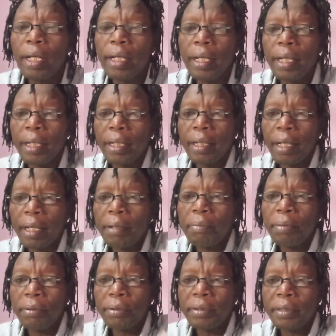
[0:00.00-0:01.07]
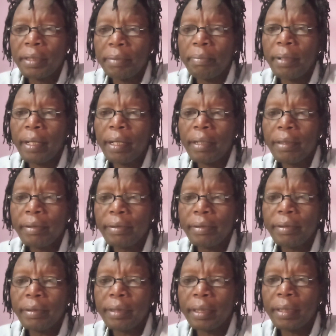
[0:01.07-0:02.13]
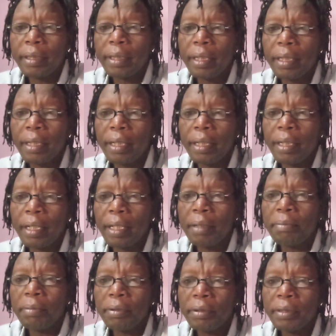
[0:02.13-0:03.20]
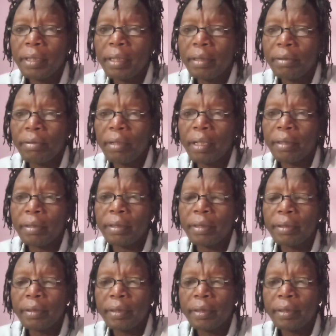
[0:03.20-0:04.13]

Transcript: like balls rebel and like balls attract.